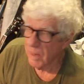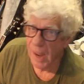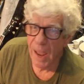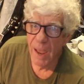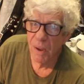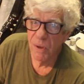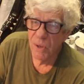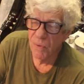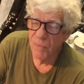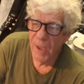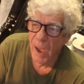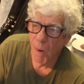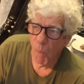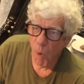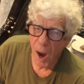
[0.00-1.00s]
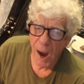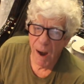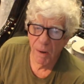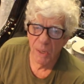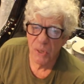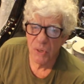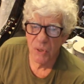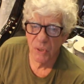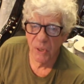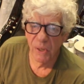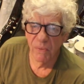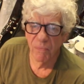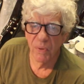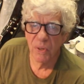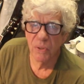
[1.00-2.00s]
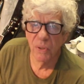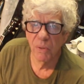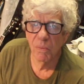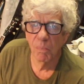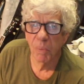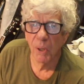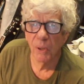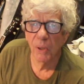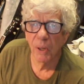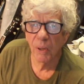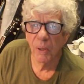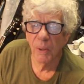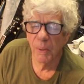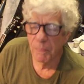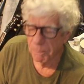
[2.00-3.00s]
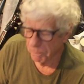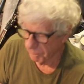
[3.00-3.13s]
Now you've got wireless stuff that you can plug up,